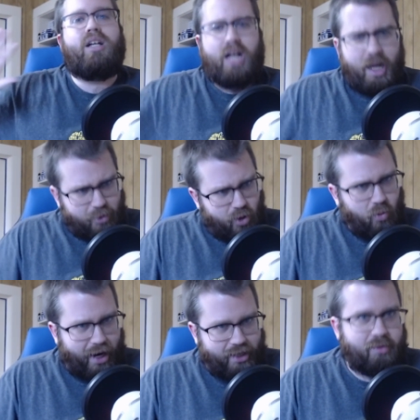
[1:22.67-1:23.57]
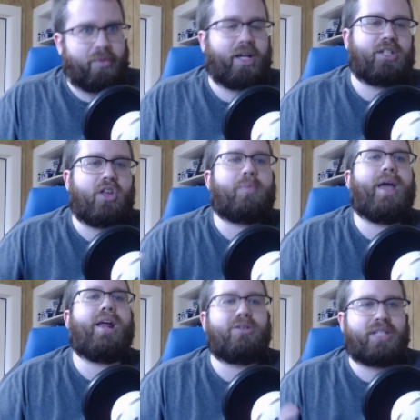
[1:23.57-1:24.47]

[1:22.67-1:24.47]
I'm going to wait, because other panels,